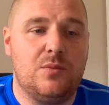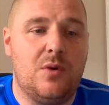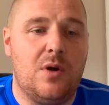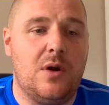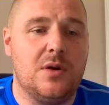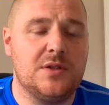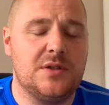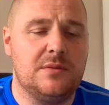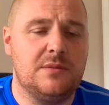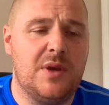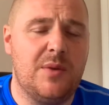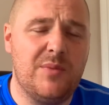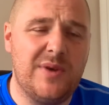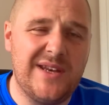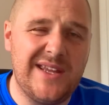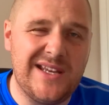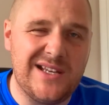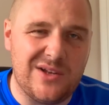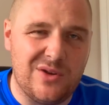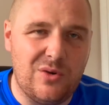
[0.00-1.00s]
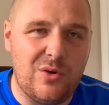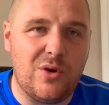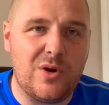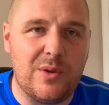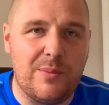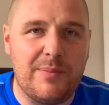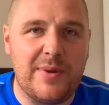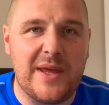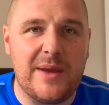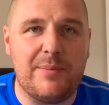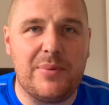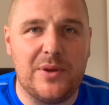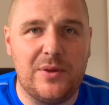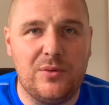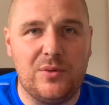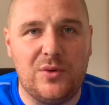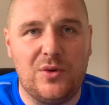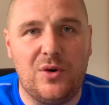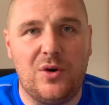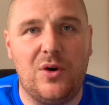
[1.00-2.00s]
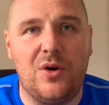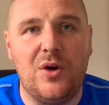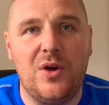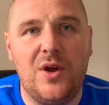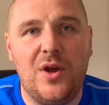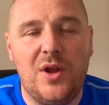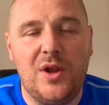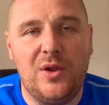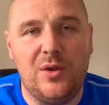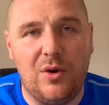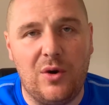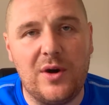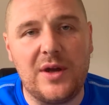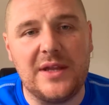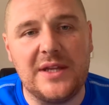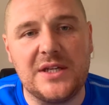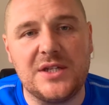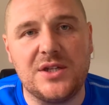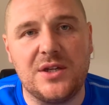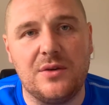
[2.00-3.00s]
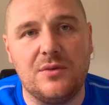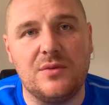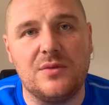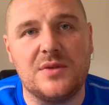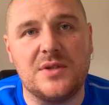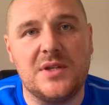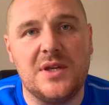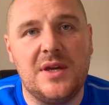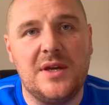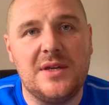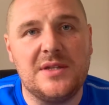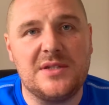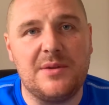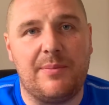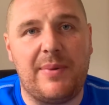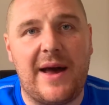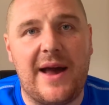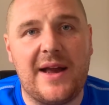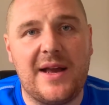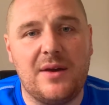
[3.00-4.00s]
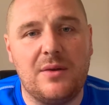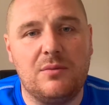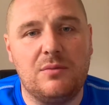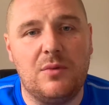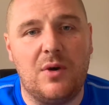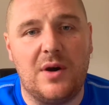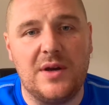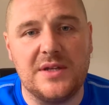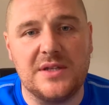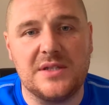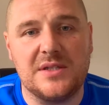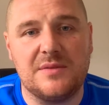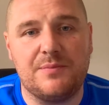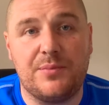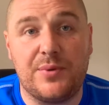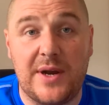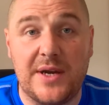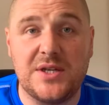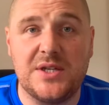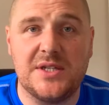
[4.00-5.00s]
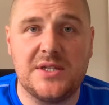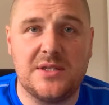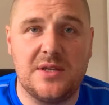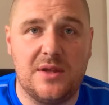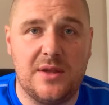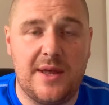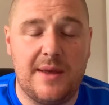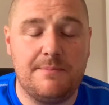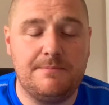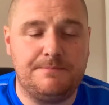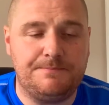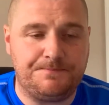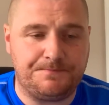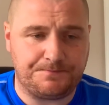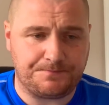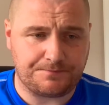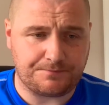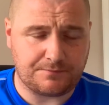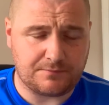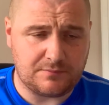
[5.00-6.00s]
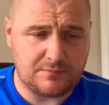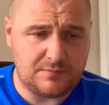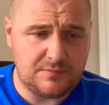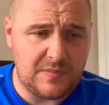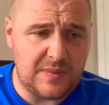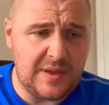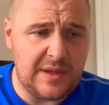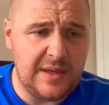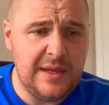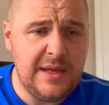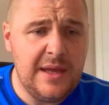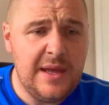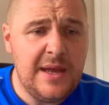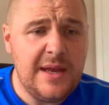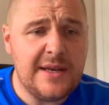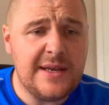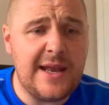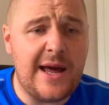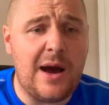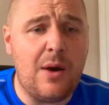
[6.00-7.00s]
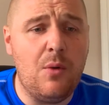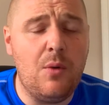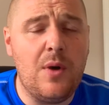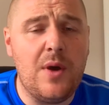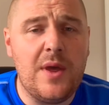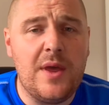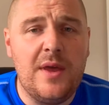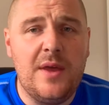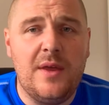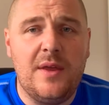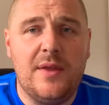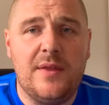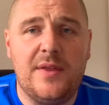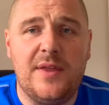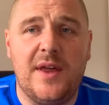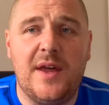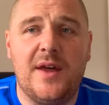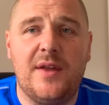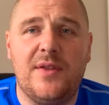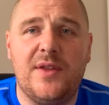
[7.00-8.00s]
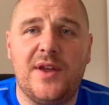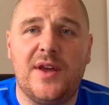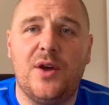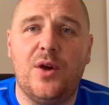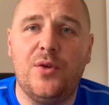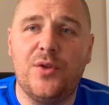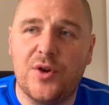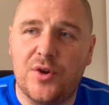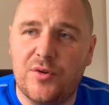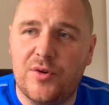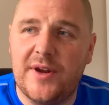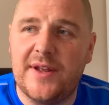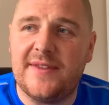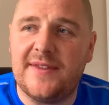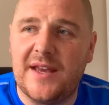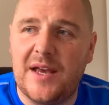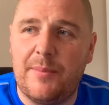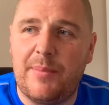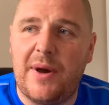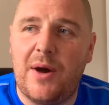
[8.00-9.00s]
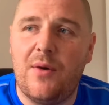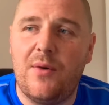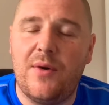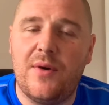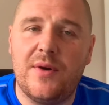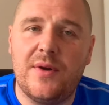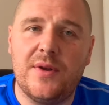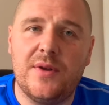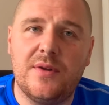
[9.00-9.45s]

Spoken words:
ward, and we need local people who know local issues to back what is precious to them. Now, the other great thing about